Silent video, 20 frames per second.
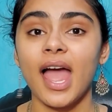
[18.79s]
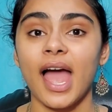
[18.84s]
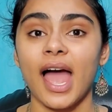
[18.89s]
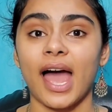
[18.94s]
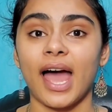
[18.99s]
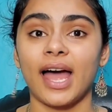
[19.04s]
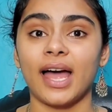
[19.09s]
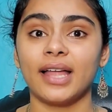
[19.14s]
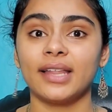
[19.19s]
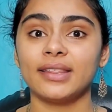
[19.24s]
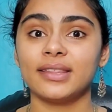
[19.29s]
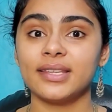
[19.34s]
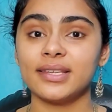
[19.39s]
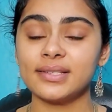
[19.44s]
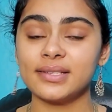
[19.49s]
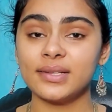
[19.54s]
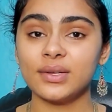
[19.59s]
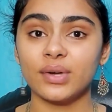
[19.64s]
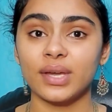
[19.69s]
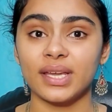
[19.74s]
And
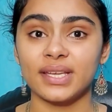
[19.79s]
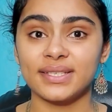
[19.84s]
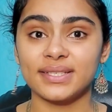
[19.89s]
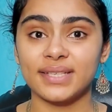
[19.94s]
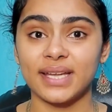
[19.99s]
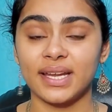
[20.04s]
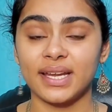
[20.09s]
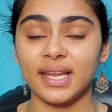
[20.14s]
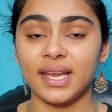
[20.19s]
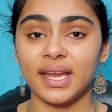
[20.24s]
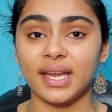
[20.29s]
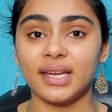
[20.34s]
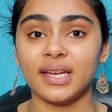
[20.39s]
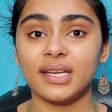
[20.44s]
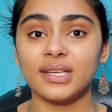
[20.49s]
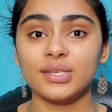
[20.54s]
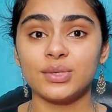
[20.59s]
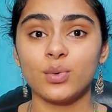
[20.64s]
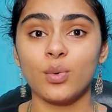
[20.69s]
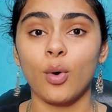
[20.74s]
this look is
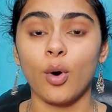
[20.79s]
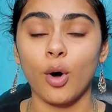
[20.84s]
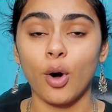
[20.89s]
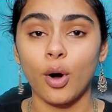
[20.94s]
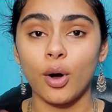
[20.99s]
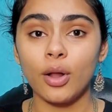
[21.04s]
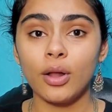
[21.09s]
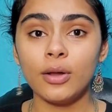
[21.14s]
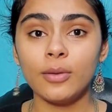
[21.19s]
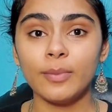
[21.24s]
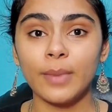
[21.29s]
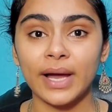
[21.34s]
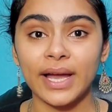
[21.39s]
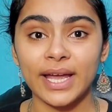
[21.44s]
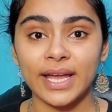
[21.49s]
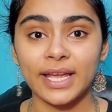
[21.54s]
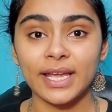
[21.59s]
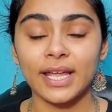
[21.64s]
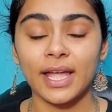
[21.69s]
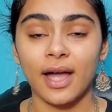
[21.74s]
dedicated to all
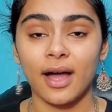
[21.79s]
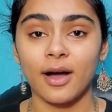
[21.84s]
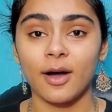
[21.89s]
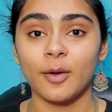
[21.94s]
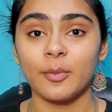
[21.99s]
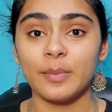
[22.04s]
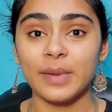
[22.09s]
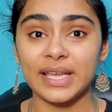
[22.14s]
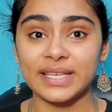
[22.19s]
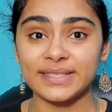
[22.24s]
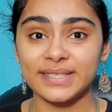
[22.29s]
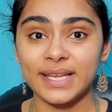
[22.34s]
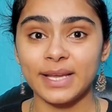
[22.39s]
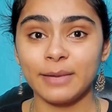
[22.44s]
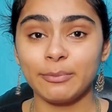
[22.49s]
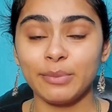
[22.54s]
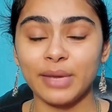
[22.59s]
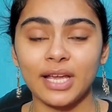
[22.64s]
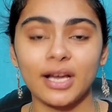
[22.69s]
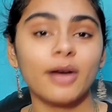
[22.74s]
my basic
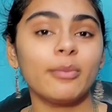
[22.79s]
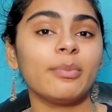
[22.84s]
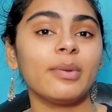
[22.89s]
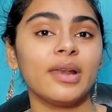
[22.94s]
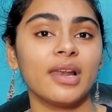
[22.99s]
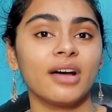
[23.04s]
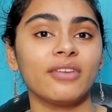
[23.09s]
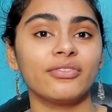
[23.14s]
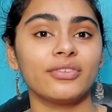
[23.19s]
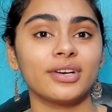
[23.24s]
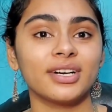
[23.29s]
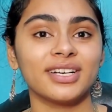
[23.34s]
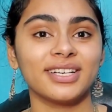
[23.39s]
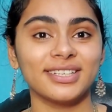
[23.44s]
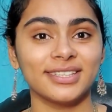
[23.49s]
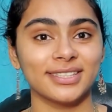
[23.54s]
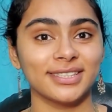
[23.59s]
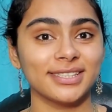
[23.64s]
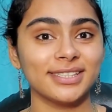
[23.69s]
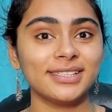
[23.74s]
makeup lover
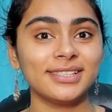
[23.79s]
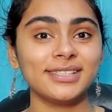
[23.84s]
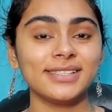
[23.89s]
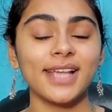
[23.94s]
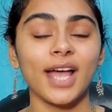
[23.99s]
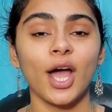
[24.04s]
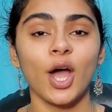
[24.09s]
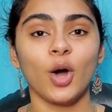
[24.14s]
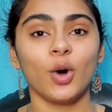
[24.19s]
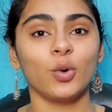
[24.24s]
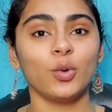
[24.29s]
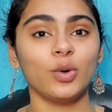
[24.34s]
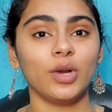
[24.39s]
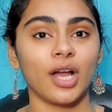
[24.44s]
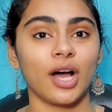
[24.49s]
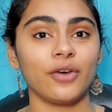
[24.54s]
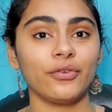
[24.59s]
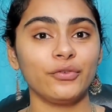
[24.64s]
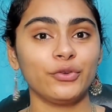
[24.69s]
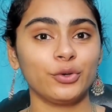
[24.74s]
girls who
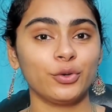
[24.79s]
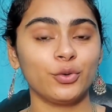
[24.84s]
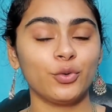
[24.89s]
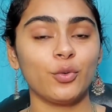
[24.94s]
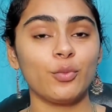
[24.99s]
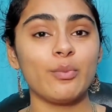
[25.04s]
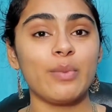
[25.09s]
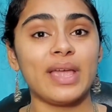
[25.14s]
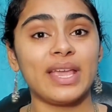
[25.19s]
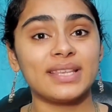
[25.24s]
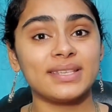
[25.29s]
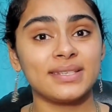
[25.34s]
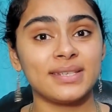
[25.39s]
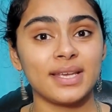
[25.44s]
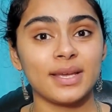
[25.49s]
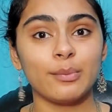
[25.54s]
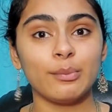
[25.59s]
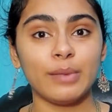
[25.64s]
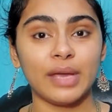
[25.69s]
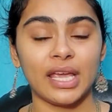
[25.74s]
love to do
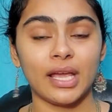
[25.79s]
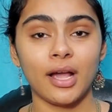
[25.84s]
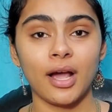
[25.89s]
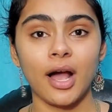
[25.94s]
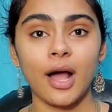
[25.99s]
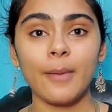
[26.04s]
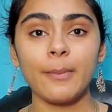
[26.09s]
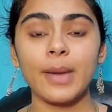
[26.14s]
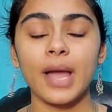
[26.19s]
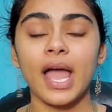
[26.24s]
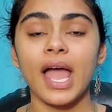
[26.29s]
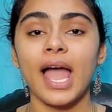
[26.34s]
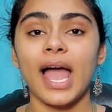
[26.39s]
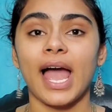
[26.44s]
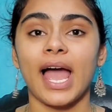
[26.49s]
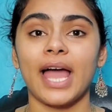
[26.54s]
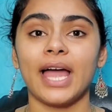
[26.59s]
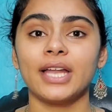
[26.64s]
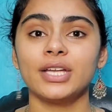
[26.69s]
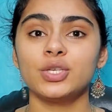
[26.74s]
basic makeup,
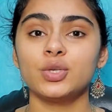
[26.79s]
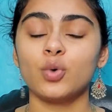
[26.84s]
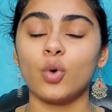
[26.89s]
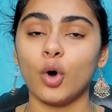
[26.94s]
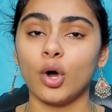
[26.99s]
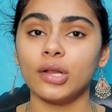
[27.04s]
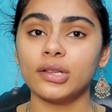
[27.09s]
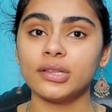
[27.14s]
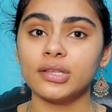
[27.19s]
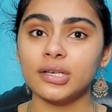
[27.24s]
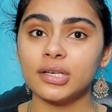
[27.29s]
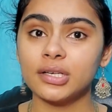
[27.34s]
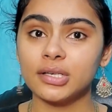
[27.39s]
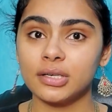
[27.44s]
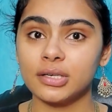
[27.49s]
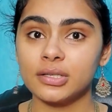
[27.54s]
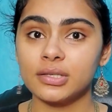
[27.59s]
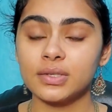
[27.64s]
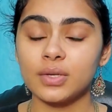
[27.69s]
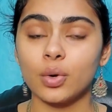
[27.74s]
and to all the
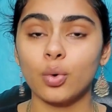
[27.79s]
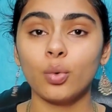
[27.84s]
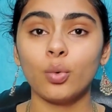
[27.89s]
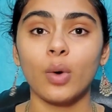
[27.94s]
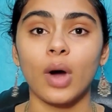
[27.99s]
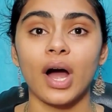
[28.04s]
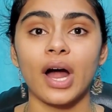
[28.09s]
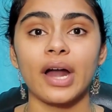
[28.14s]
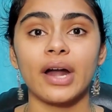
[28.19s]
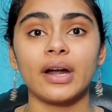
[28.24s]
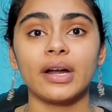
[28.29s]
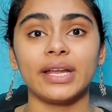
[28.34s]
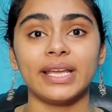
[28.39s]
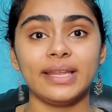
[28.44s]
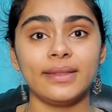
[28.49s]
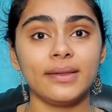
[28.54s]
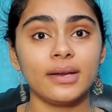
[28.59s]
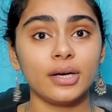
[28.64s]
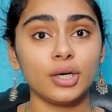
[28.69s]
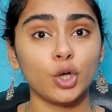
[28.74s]
girls who are
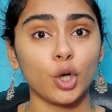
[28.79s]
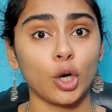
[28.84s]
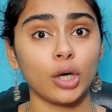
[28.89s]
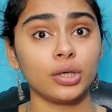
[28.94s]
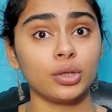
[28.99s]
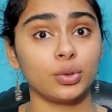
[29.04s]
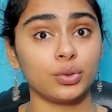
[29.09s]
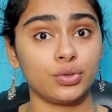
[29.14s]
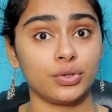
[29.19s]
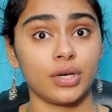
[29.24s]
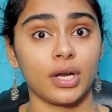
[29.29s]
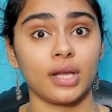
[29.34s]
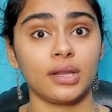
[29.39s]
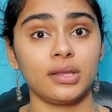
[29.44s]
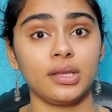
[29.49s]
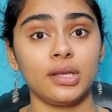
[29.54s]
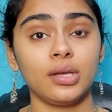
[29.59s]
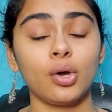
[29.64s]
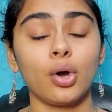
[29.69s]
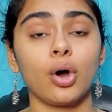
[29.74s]
either not
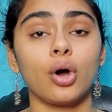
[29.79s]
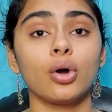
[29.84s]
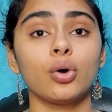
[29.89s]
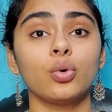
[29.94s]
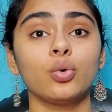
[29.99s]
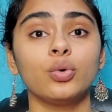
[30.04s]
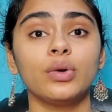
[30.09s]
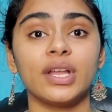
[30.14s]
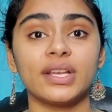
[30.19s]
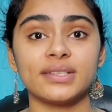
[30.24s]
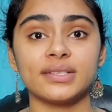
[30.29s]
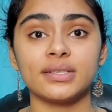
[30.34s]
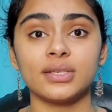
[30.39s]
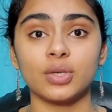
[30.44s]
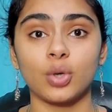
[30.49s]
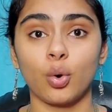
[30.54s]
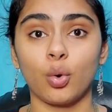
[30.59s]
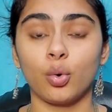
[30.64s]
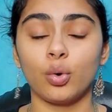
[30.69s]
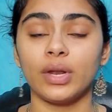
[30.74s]
Gujarati or who
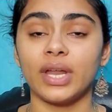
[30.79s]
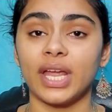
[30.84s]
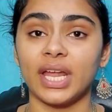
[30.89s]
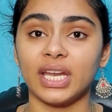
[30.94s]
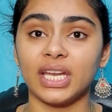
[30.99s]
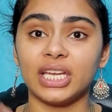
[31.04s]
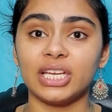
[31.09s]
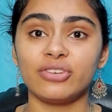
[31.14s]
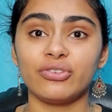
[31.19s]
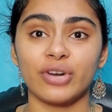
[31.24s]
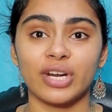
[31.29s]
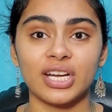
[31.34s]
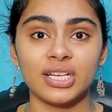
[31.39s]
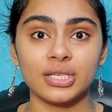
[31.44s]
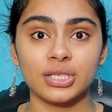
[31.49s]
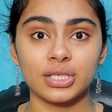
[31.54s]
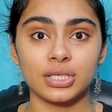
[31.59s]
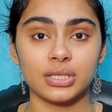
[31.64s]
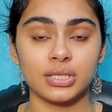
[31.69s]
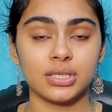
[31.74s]
doesn't own any
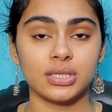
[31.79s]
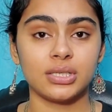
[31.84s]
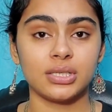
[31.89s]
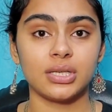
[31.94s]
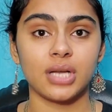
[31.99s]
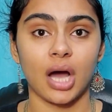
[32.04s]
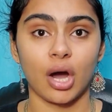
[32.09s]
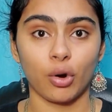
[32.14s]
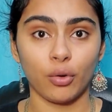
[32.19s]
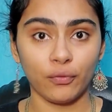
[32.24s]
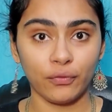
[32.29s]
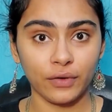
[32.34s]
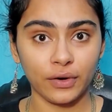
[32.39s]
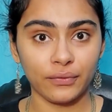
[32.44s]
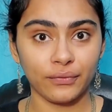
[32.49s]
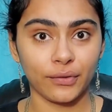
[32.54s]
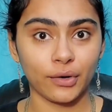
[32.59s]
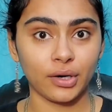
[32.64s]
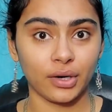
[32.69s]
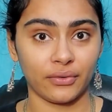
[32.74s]
traditional outfit
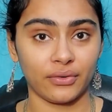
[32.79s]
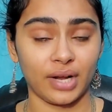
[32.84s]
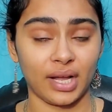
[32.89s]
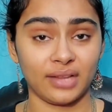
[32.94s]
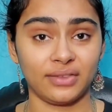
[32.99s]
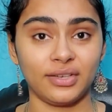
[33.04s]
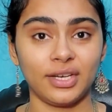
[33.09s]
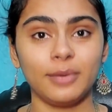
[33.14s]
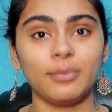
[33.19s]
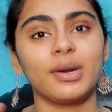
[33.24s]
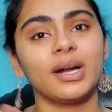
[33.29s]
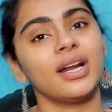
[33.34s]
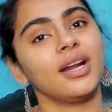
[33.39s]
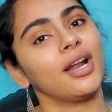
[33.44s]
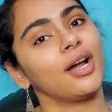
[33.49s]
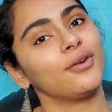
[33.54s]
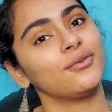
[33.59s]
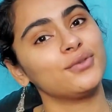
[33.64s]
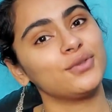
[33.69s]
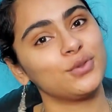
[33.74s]
for Navratri but
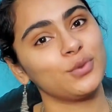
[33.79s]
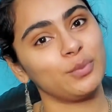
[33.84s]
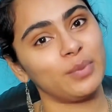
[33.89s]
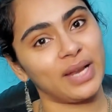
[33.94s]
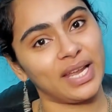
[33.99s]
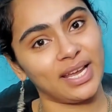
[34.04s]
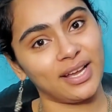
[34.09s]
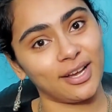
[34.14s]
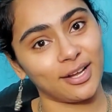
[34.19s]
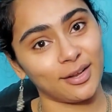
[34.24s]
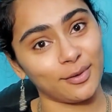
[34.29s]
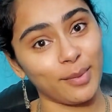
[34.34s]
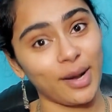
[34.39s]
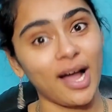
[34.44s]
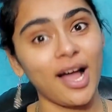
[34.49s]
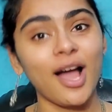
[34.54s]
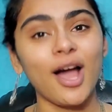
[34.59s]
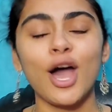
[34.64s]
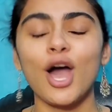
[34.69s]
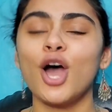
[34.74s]
loves to play
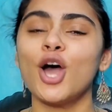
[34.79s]
Garba.